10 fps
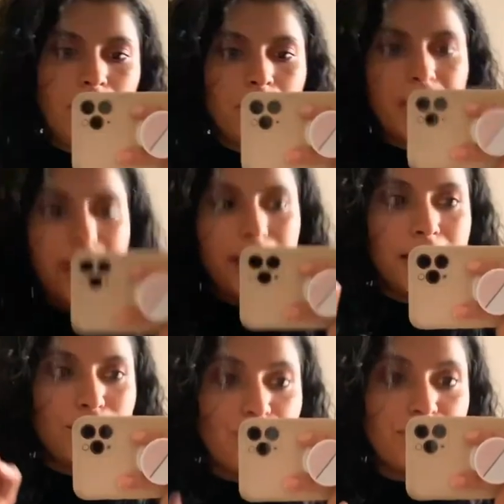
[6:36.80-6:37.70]
Okay,
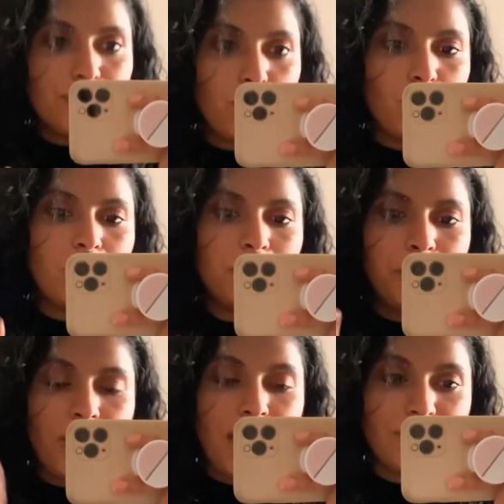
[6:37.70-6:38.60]
lunch is over,
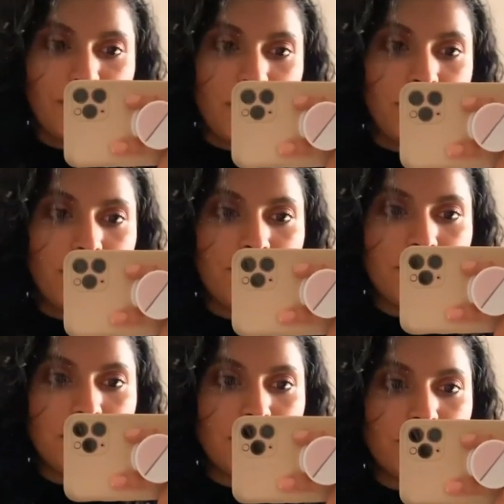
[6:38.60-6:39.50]
procrastinating
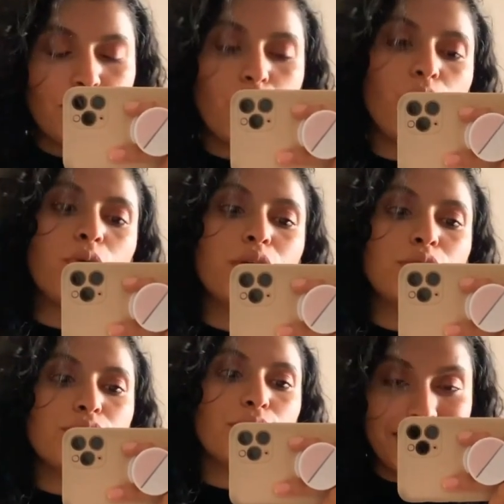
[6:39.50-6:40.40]
phase is over,
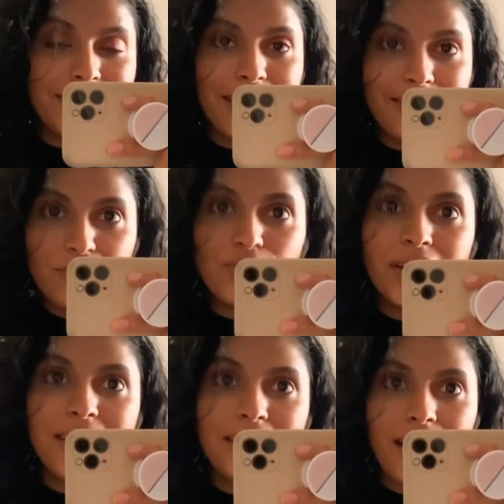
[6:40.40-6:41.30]
so get
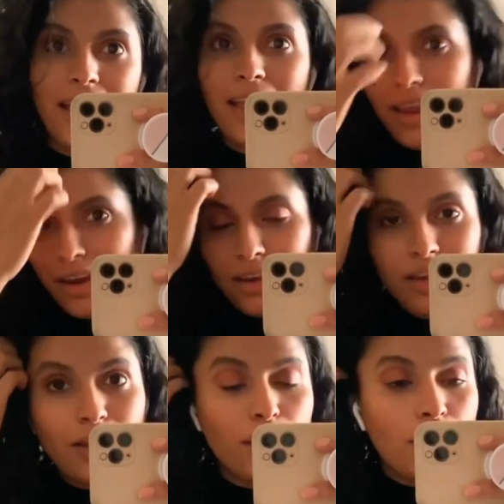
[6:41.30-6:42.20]
ready and
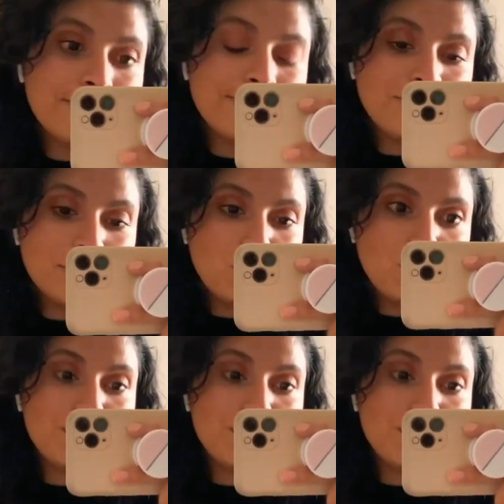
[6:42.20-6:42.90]
finish